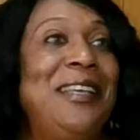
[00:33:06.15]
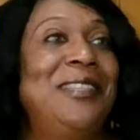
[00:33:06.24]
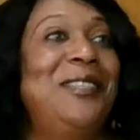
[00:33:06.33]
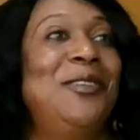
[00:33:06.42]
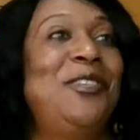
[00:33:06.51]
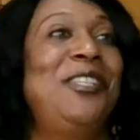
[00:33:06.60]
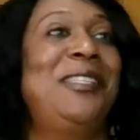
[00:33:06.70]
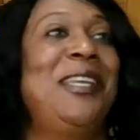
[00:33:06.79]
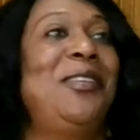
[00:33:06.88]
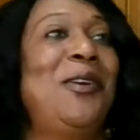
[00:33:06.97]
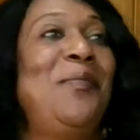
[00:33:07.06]
So she
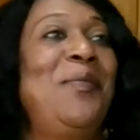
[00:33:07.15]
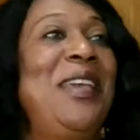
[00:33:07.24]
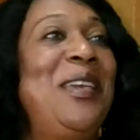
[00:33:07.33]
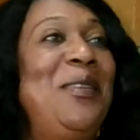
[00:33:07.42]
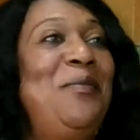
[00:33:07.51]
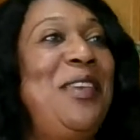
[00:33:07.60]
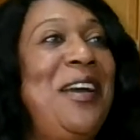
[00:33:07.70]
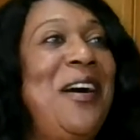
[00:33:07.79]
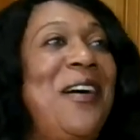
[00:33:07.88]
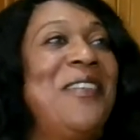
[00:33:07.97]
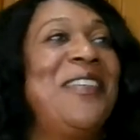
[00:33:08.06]
said, "You're making me
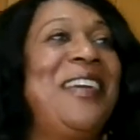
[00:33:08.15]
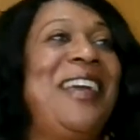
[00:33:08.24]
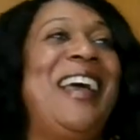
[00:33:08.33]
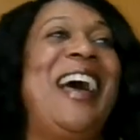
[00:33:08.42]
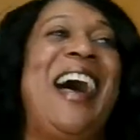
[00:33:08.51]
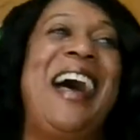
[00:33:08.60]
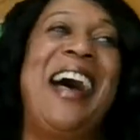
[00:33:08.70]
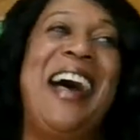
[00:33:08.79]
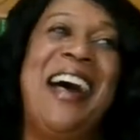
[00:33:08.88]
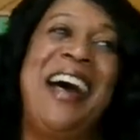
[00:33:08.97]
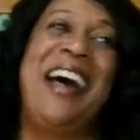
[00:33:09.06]
hungry."
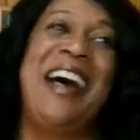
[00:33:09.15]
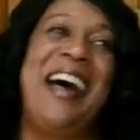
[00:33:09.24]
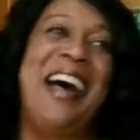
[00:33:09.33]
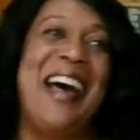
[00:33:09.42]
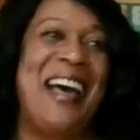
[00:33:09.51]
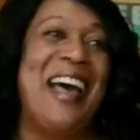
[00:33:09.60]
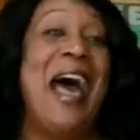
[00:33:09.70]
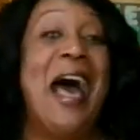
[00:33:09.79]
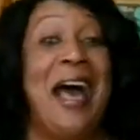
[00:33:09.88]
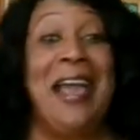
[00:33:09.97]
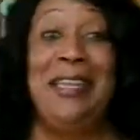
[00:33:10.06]

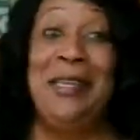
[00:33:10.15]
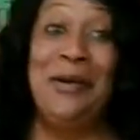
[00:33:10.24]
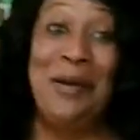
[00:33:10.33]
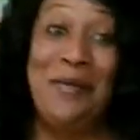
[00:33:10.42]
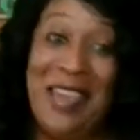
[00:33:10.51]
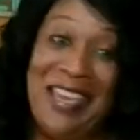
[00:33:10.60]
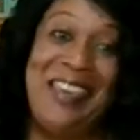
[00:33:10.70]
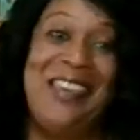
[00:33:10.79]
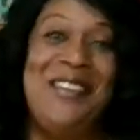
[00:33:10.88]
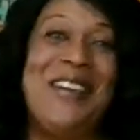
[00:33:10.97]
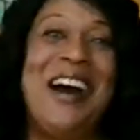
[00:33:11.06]
I know I'm
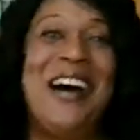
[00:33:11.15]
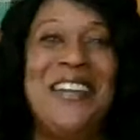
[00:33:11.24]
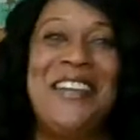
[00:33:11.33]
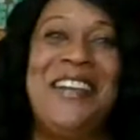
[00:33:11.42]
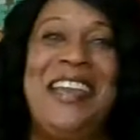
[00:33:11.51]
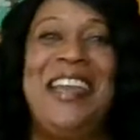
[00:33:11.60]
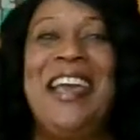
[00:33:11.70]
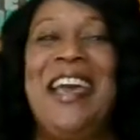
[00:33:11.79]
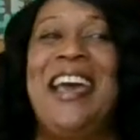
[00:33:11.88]
making you hungry.